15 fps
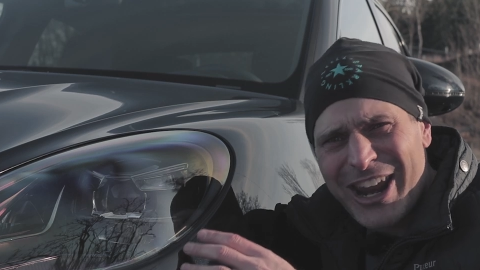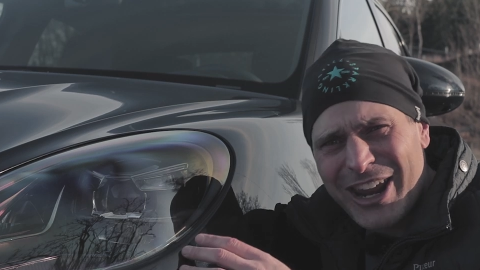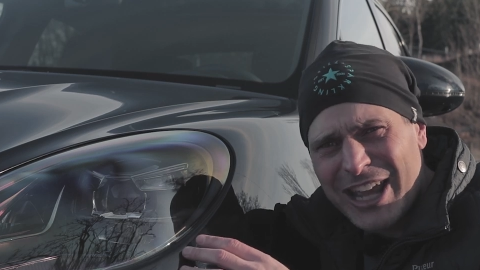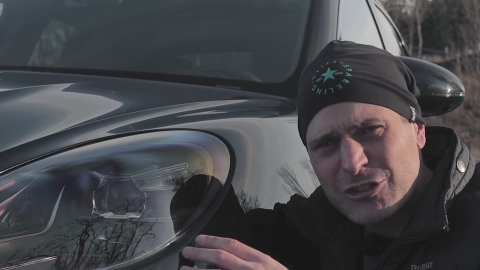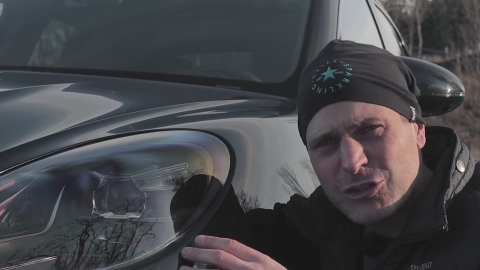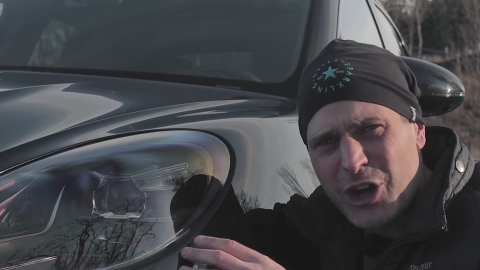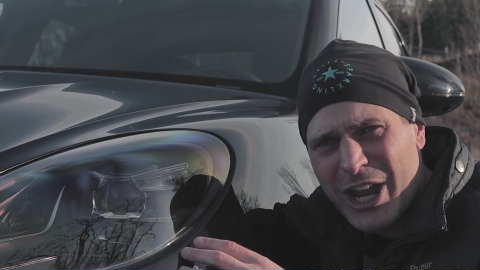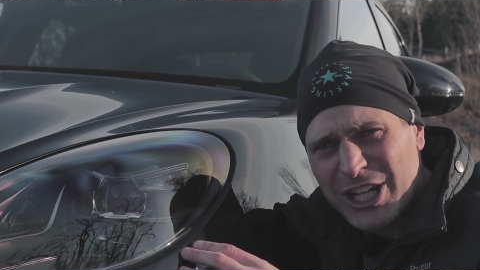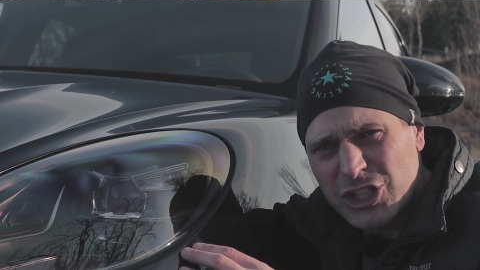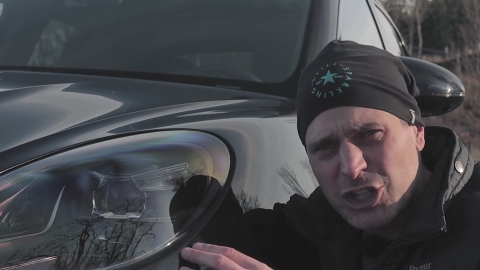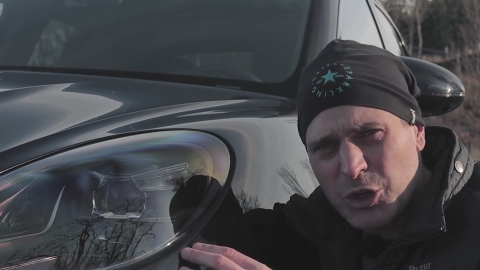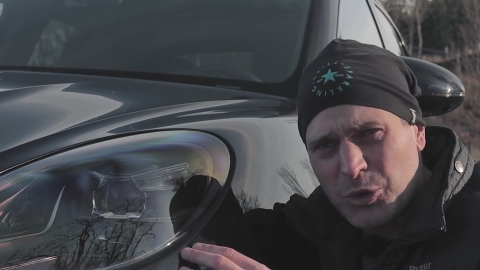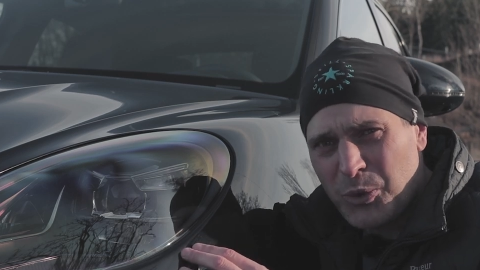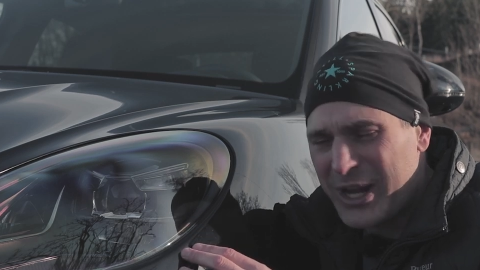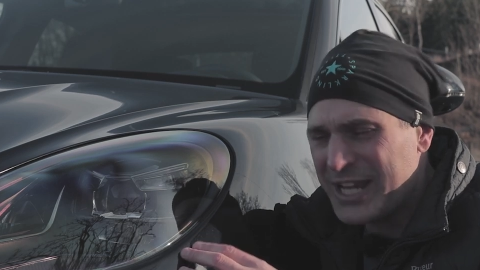
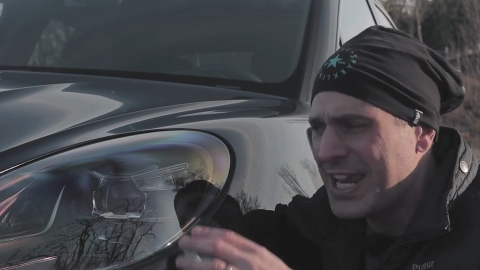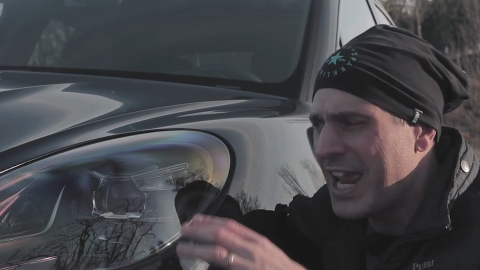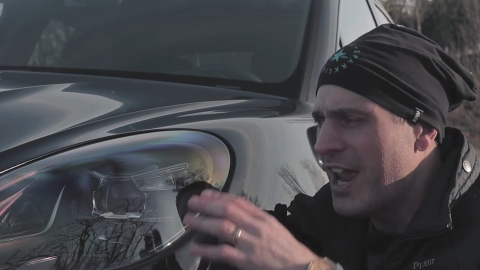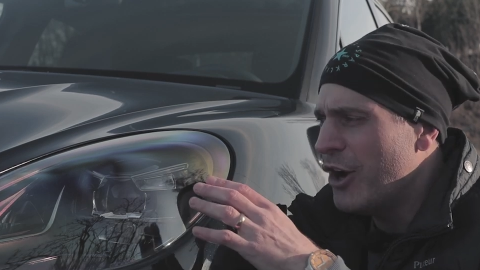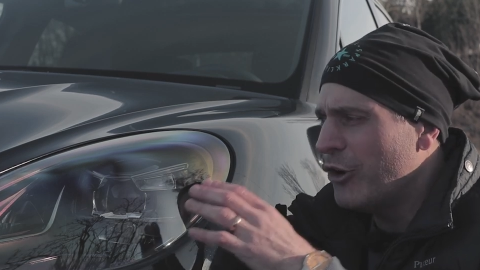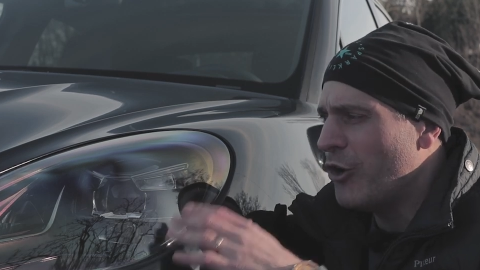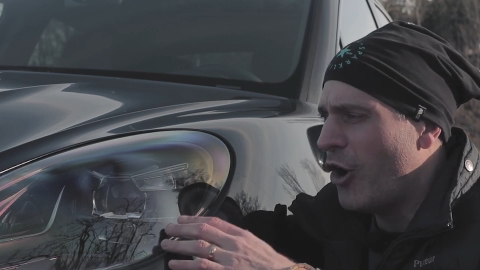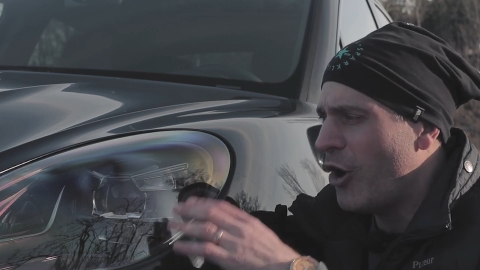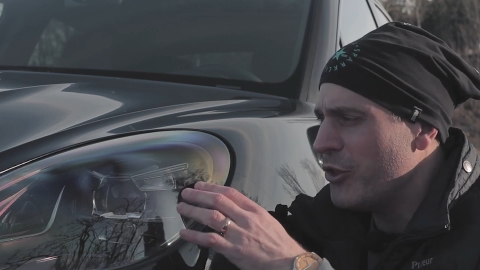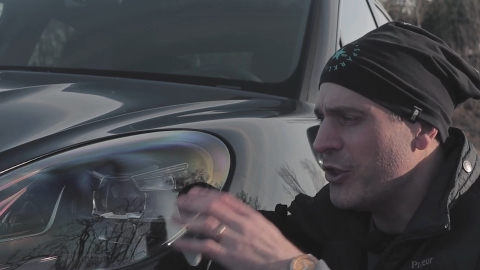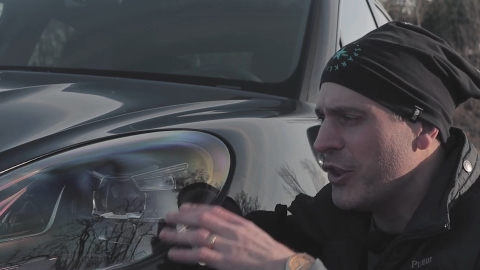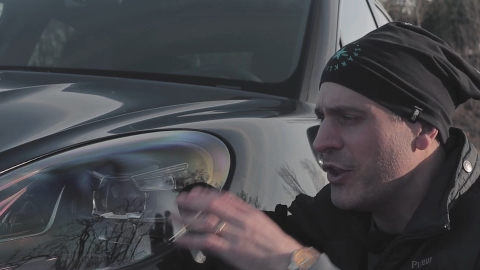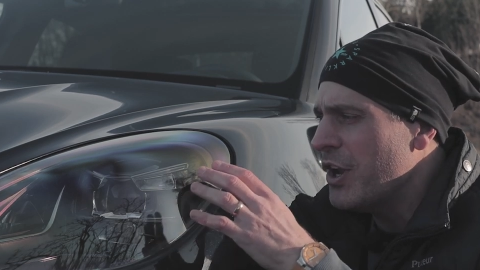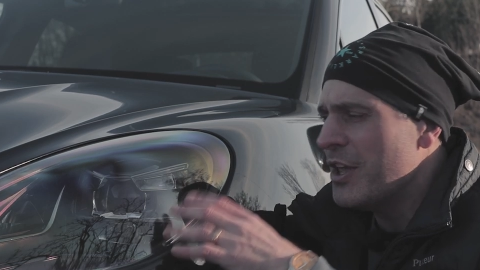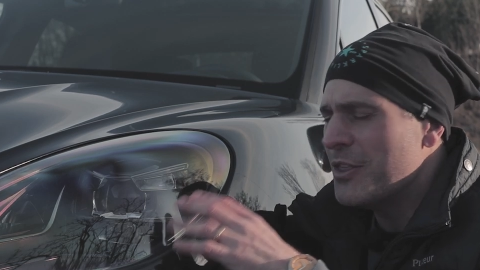attraction rate
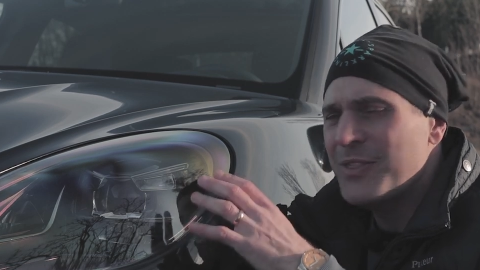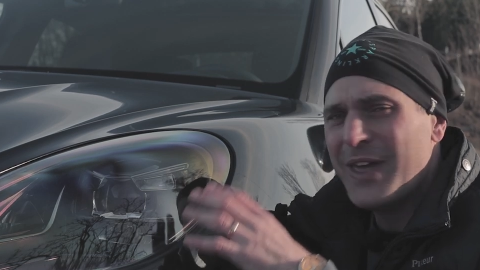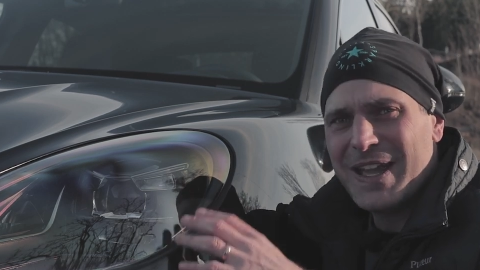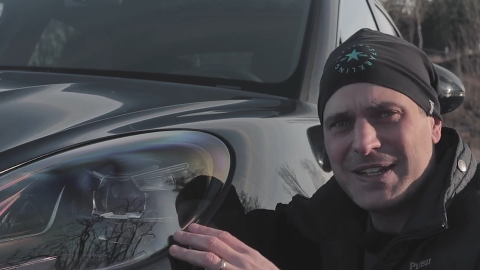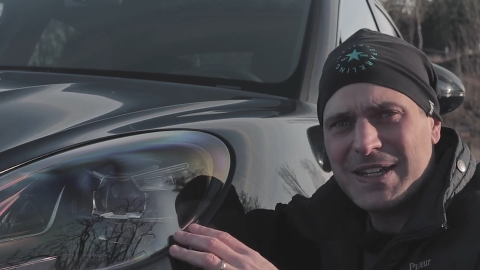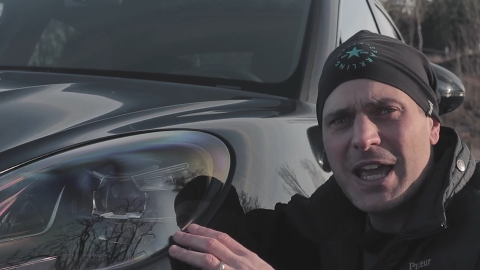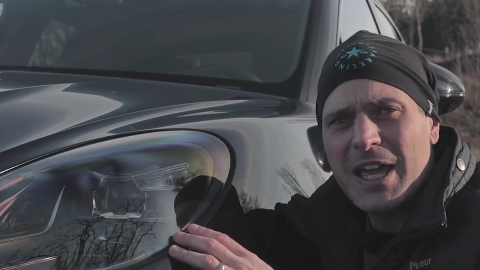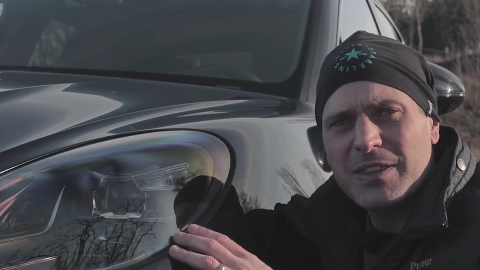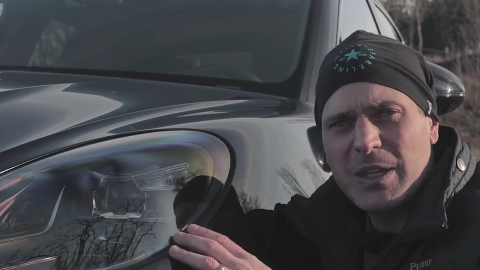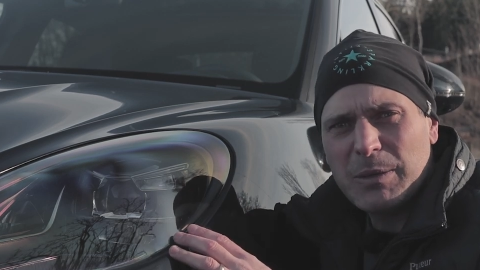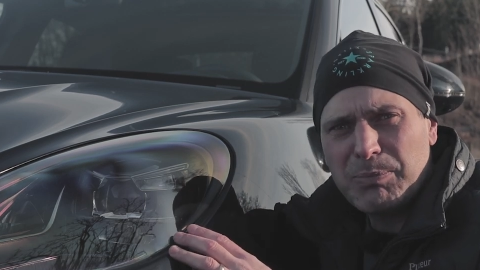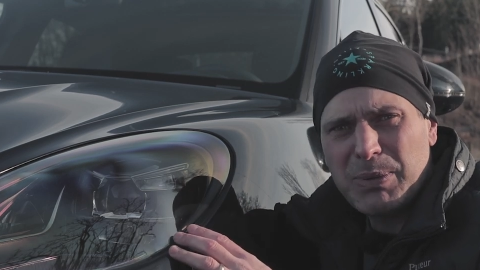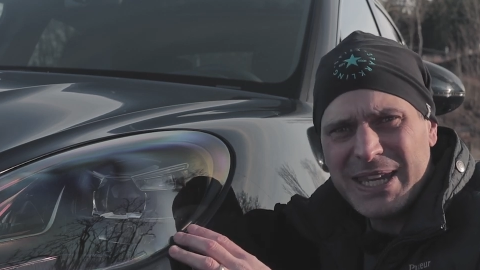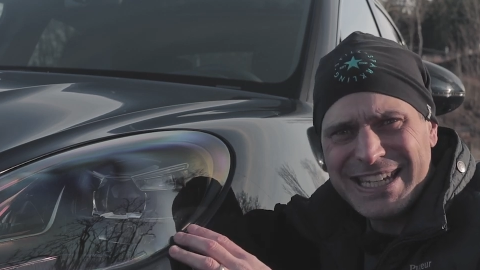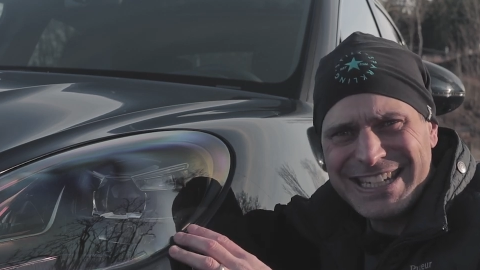rather than the
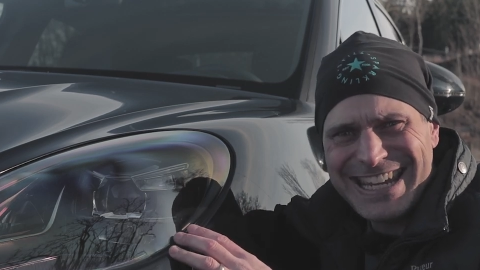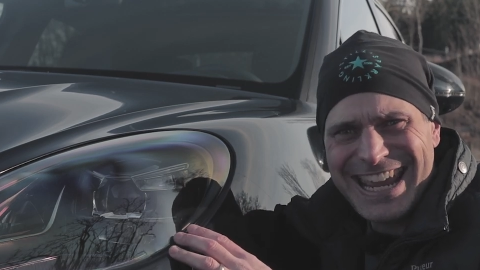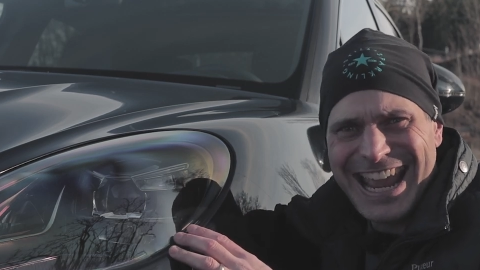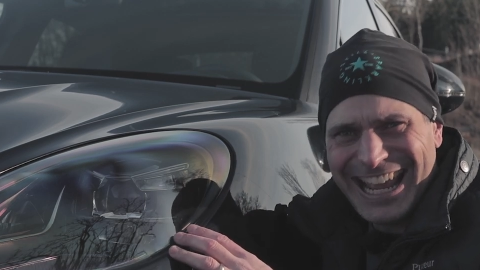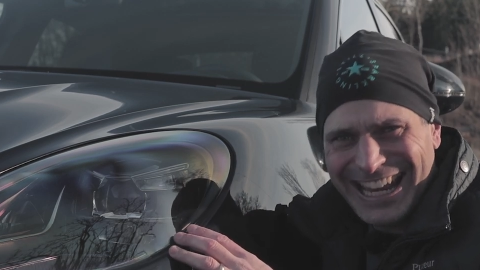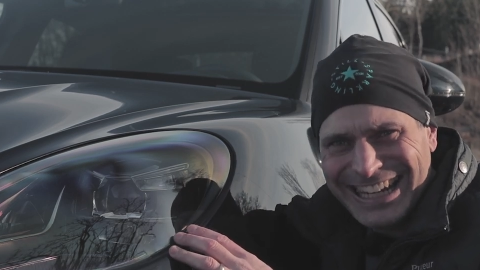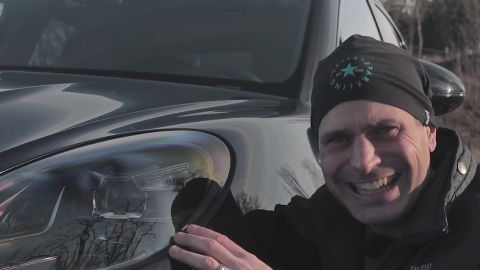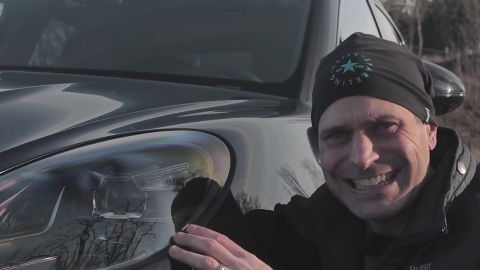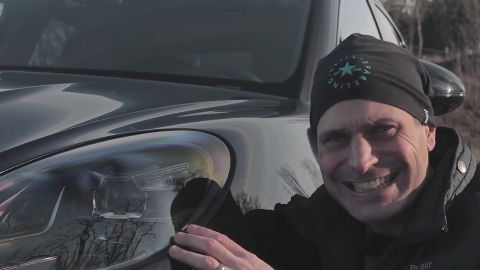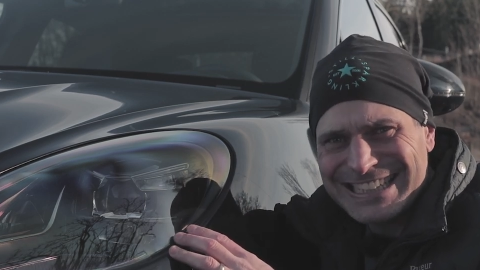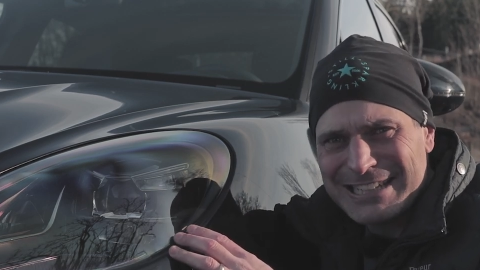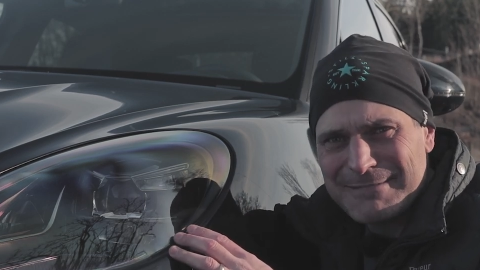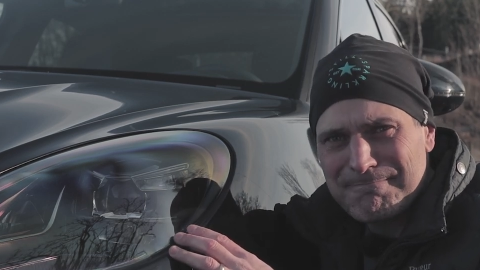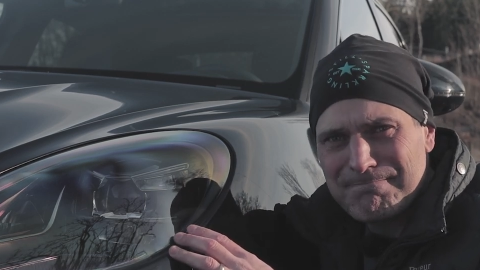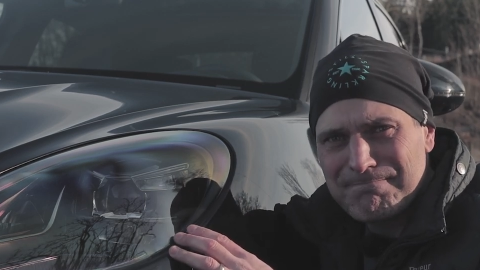
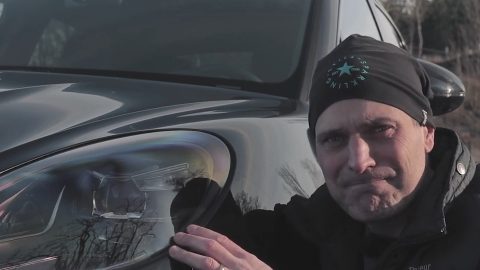PDLS,